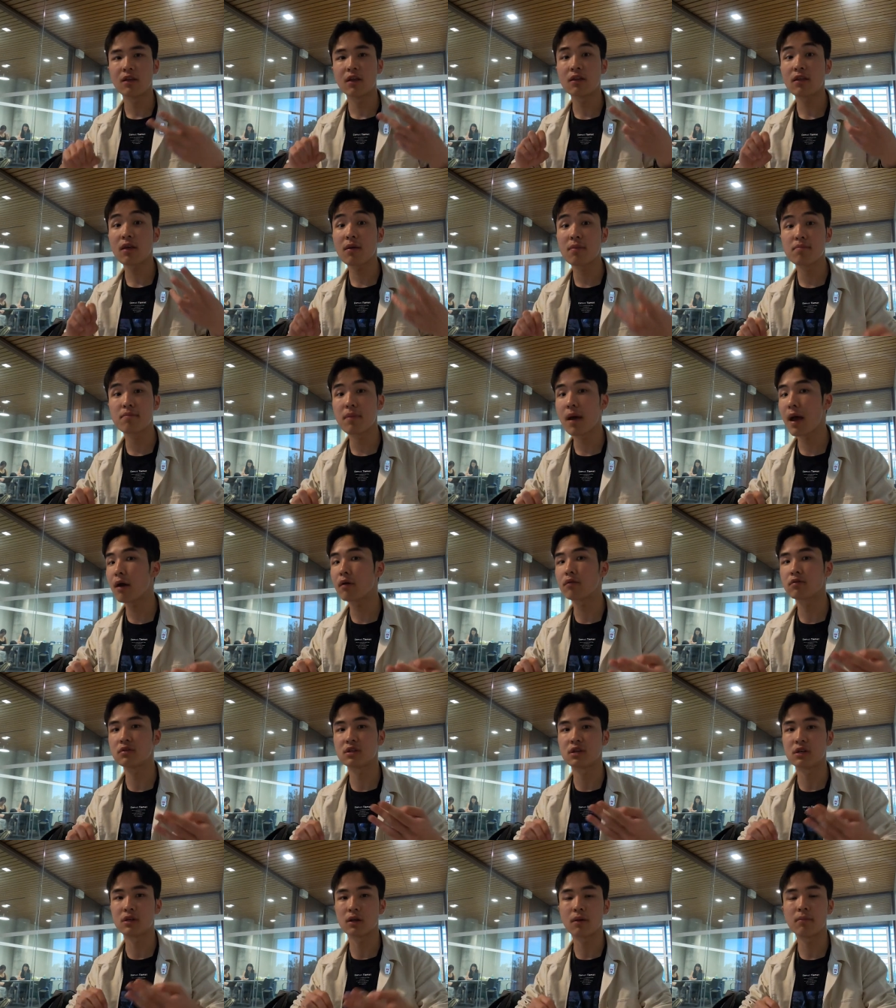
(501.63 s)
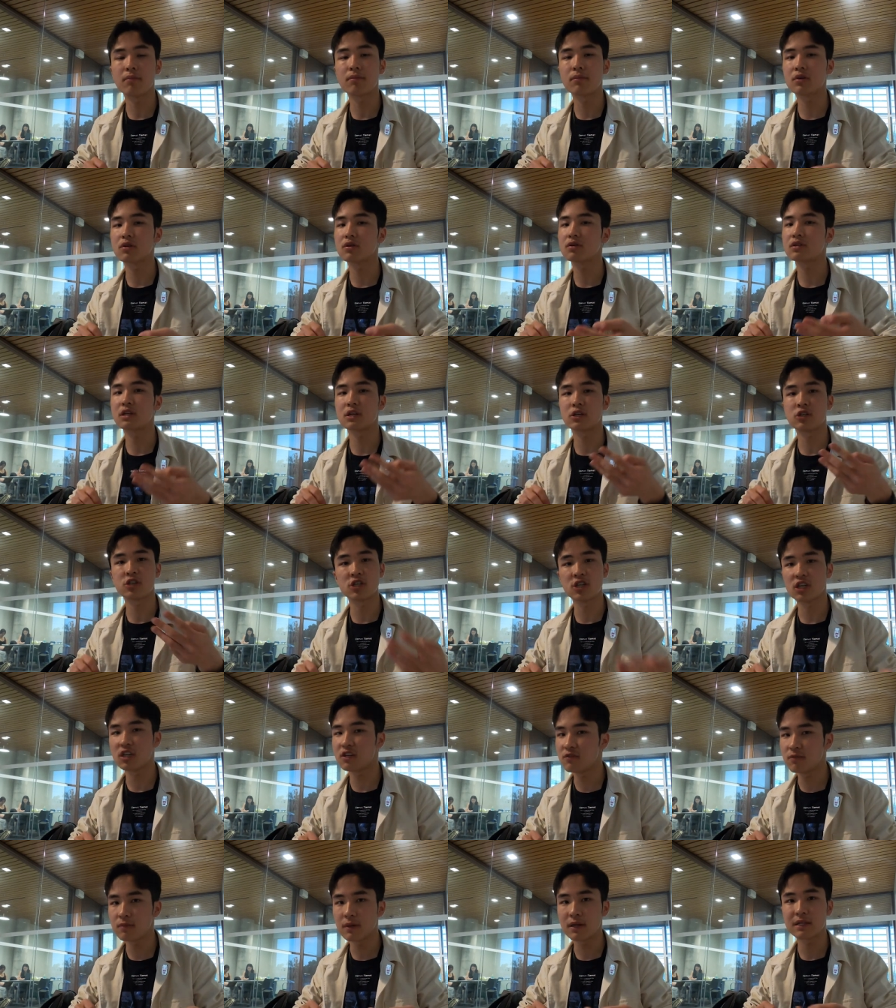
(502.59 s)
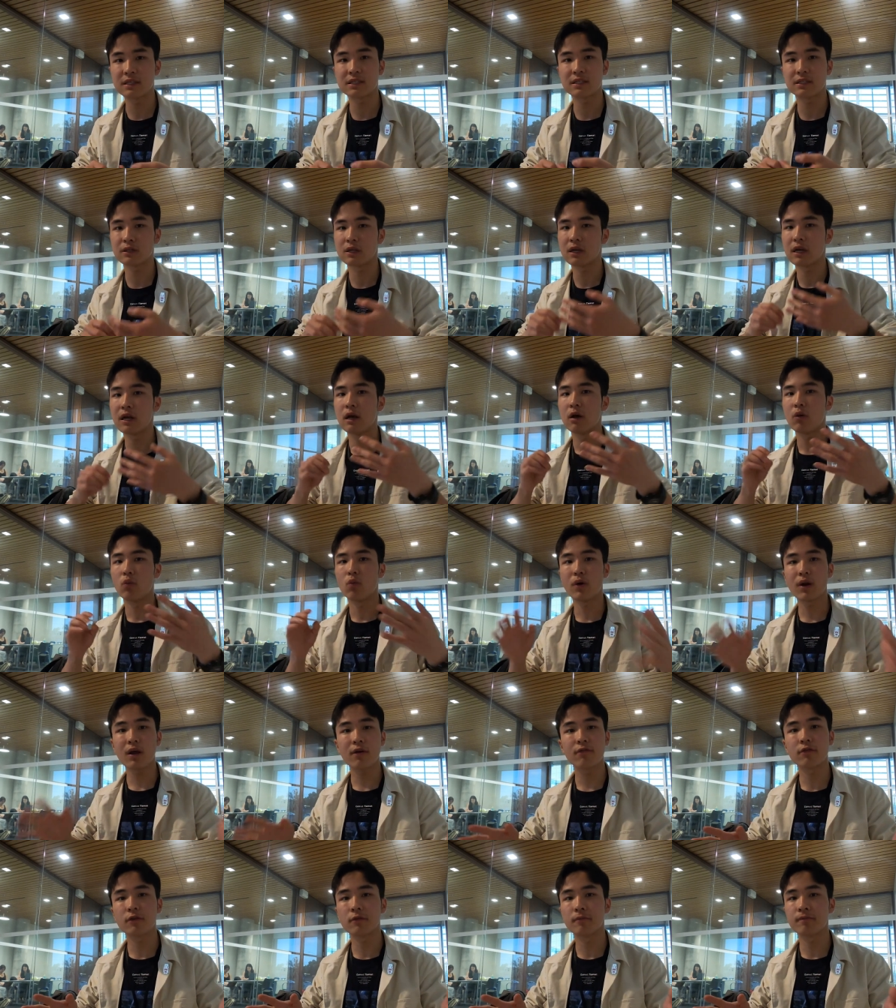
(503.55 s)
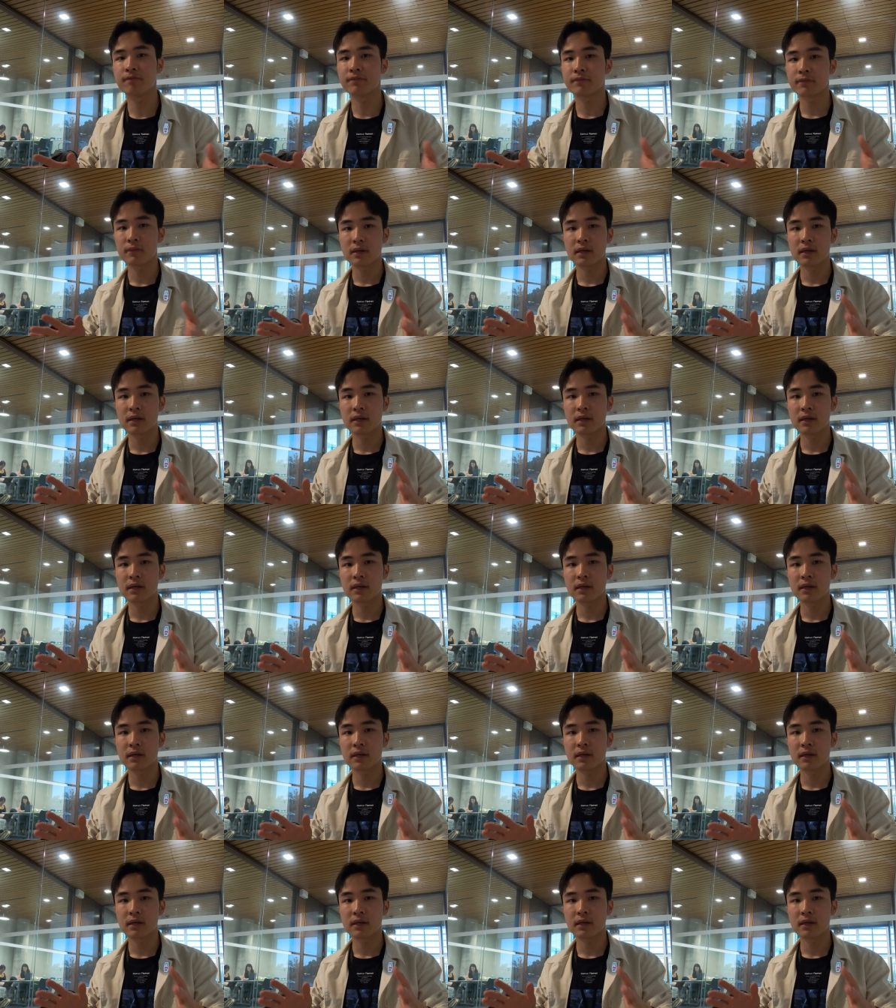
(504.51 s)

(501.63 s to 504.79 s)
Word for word: nothing bound to numbers, achievements, whatever.